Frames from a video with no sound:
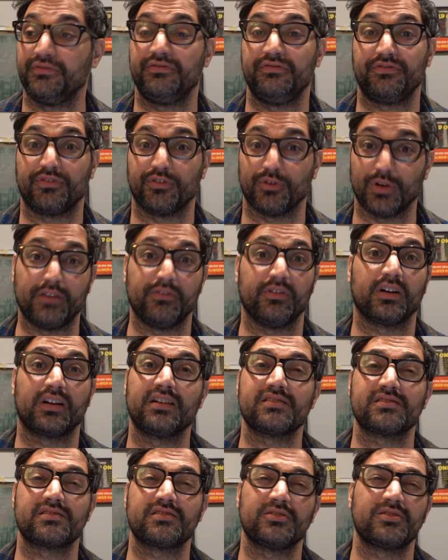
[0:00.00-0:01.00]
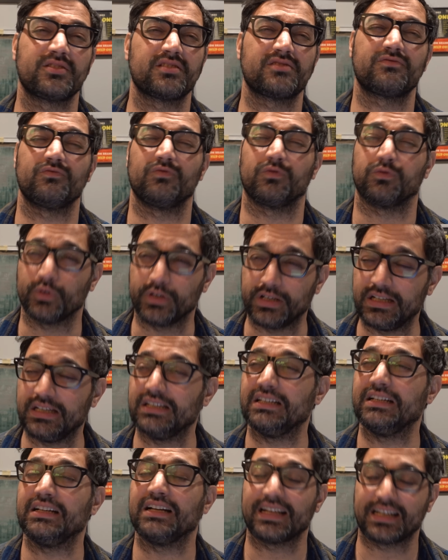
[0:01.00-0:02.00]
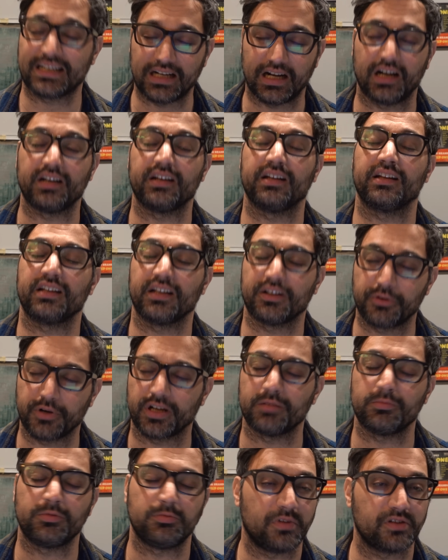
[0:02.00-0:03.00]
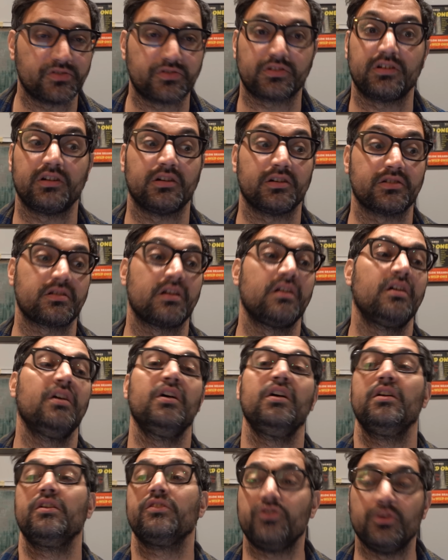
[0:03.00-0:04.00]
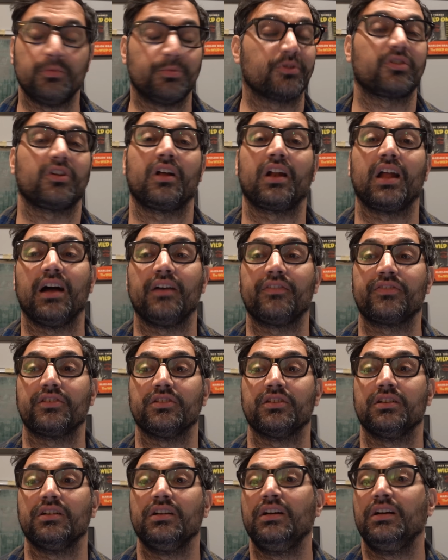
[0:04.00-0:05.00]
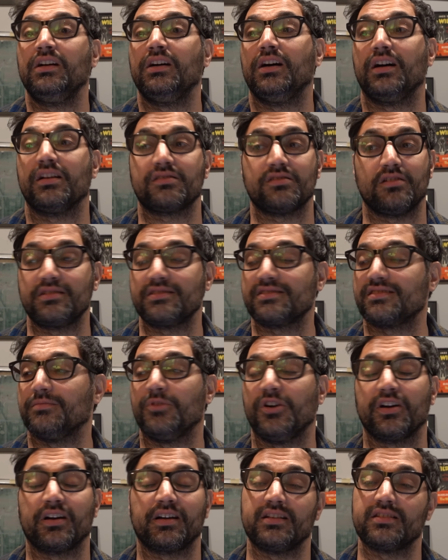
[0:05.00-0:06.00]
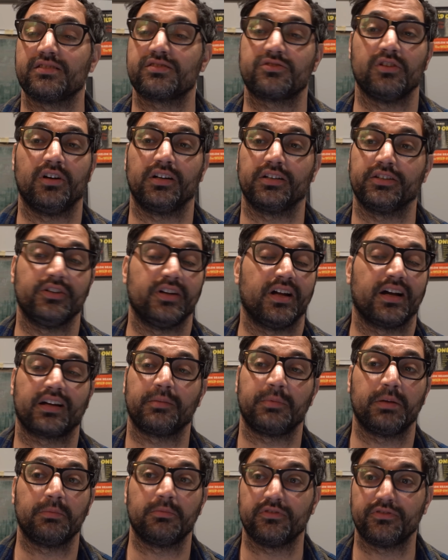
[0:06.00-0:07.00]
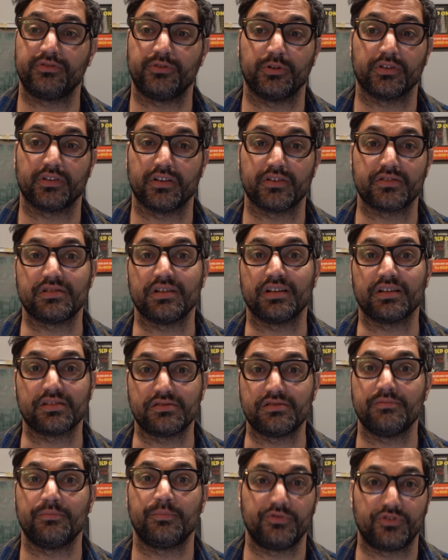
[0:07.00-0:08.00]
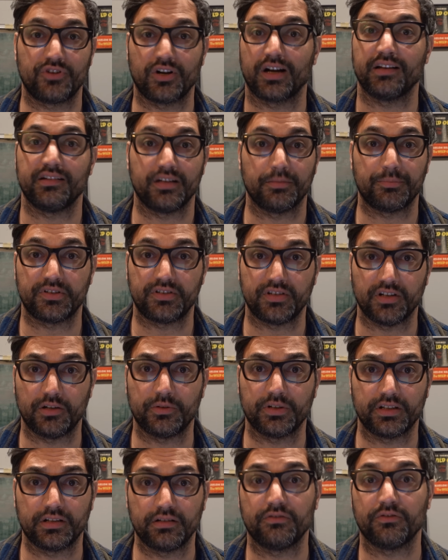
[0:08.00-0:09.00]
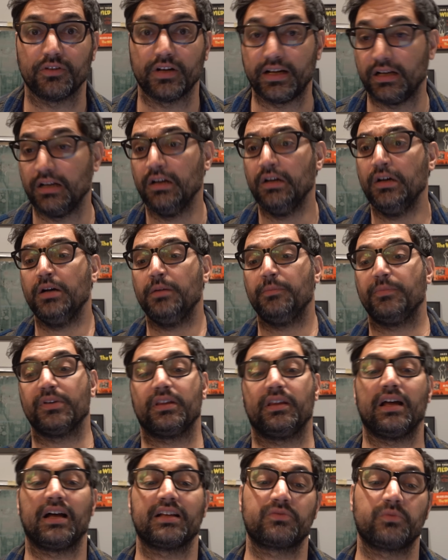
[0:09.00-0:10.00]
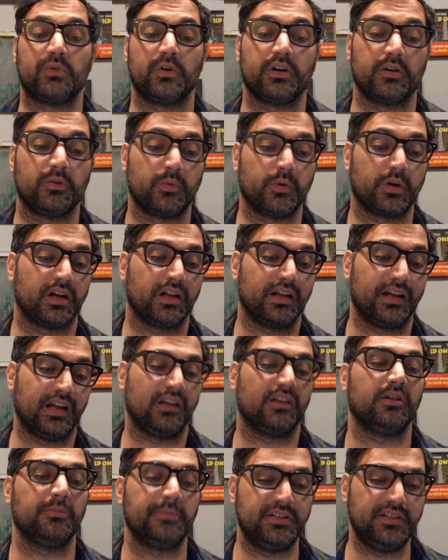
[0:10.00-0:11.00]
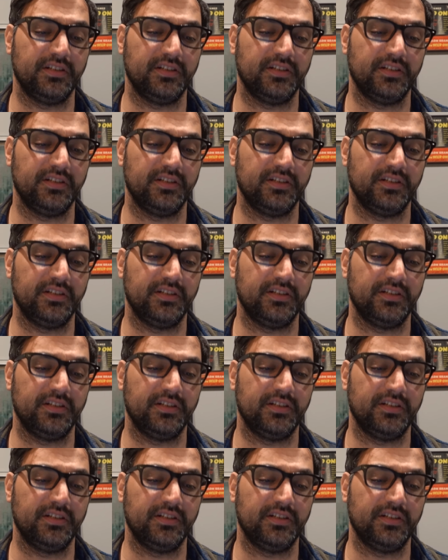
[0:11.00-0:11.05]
forever because they're just really iconic, incredible muscle cars, super sought after. As long as the market is strong, you're not going to be able to afford those things trying to dip a toe in, right? But that's where we're going to get a little bit